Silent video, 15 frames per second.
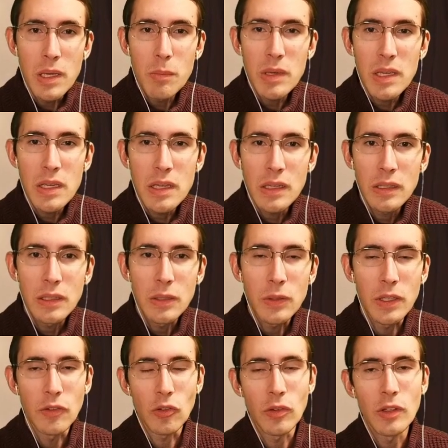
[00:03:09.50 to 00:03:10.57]
Maybe.
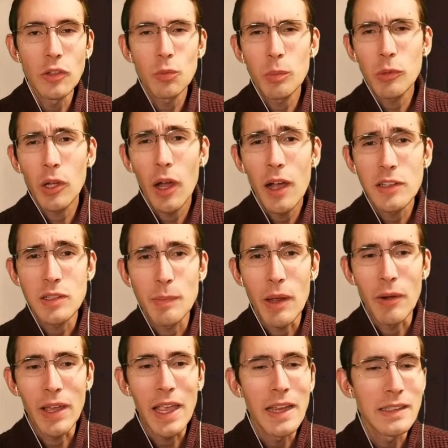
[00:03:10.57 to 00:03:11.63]
Okay, so these would cost
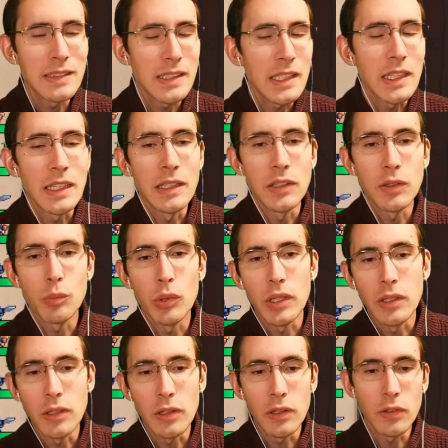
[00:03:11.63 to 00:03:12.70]
about eighteen to
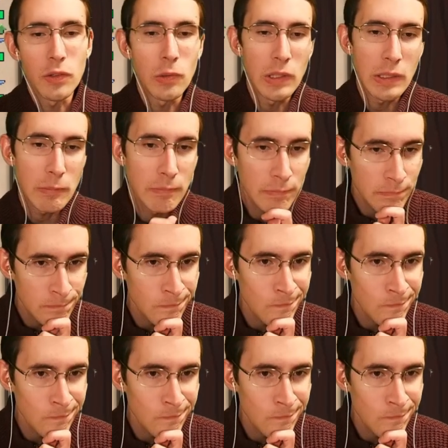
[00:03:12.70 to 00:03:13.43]
put into this unit.